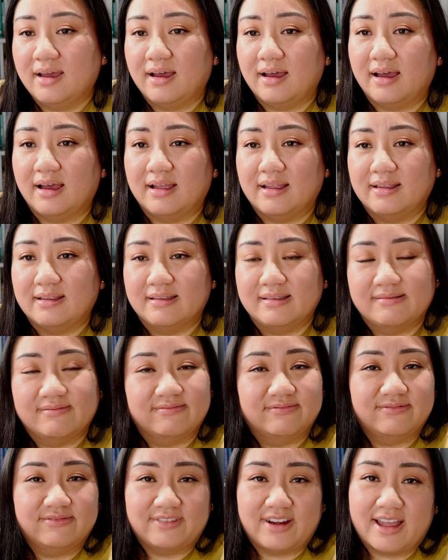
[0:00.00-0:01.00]
a
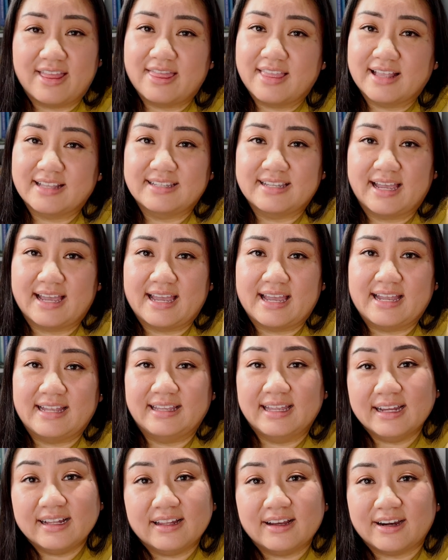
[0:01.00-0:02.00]
friend that's a
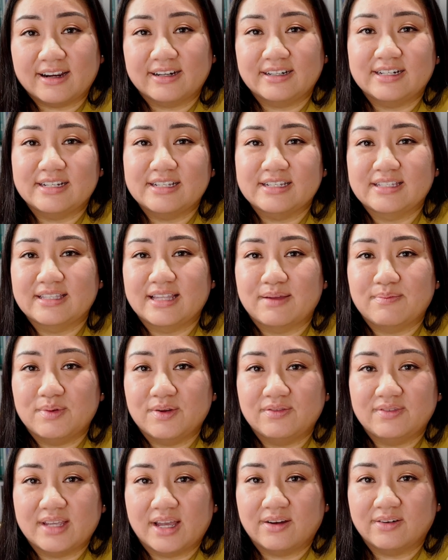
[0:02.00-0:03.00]
nail artist that
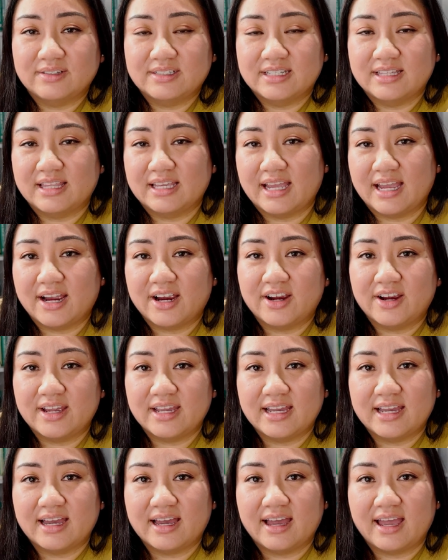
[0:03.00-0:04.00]
moved out to the
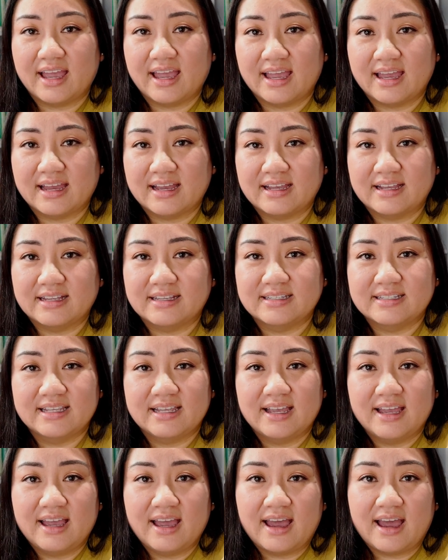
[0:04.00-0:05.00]
area, and
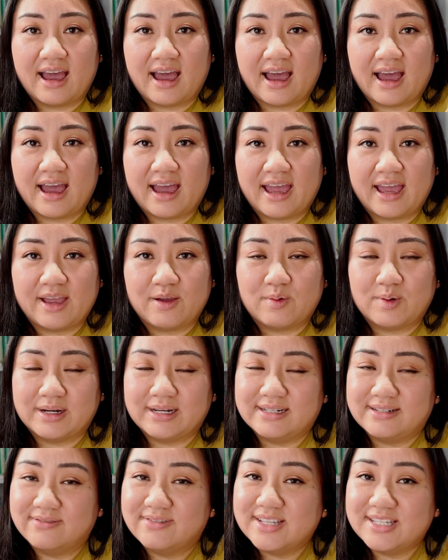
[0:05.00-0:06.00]
I
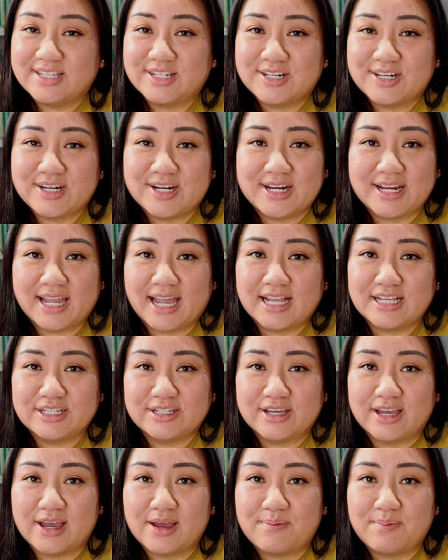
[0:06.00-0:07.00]
wanted to visit her and catch
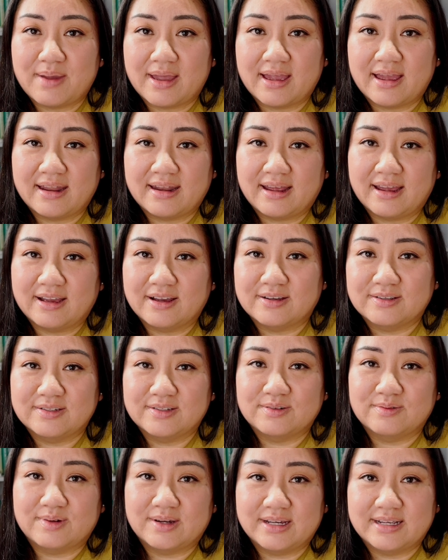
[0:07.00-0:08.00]
up, and I
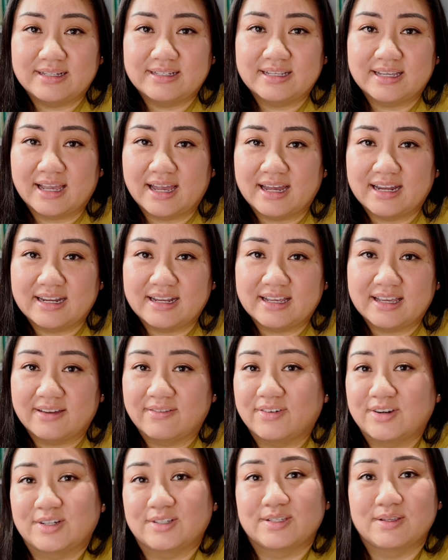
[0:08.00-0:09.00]
also wanted to kind of give
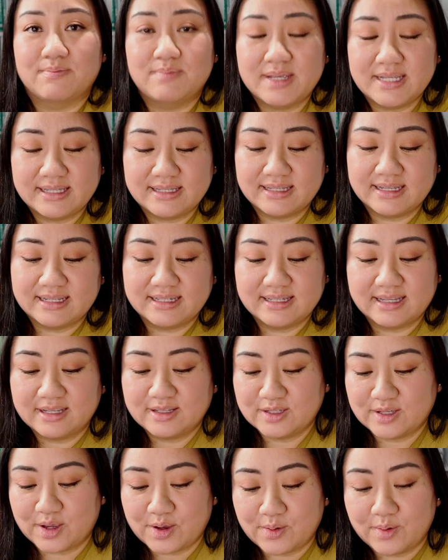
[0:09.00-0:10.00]
her some business.
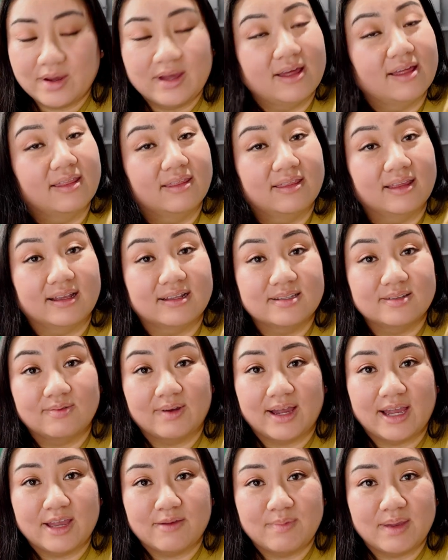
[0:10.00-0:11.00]
So that's
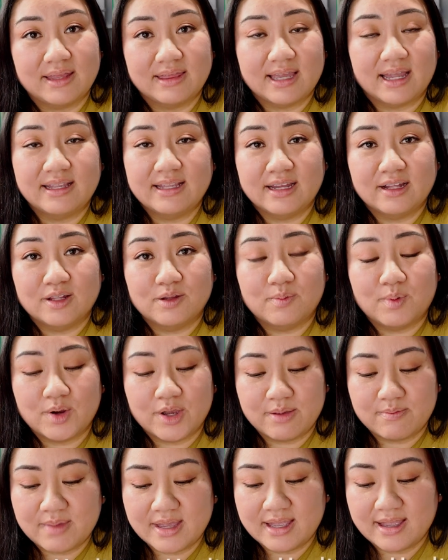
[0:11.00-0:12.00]
why I made that nail
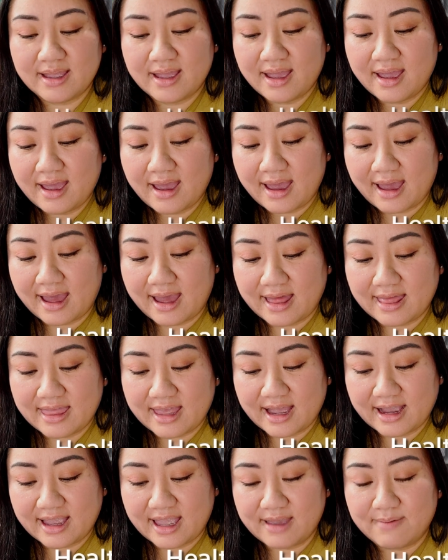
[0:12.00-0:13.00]
appointment, and
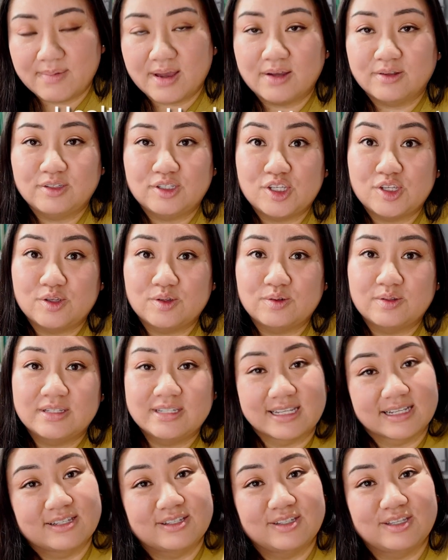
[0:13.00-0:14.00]
that came out to
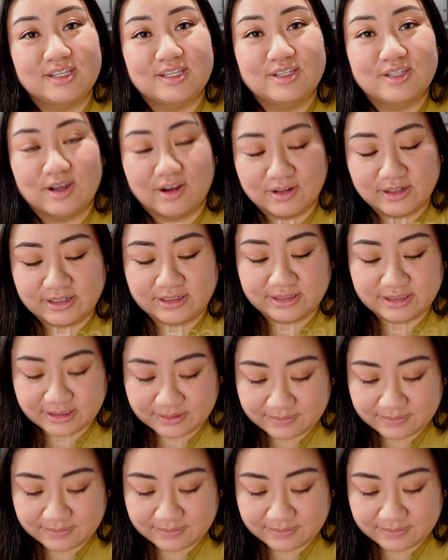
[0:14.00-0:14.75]
$60.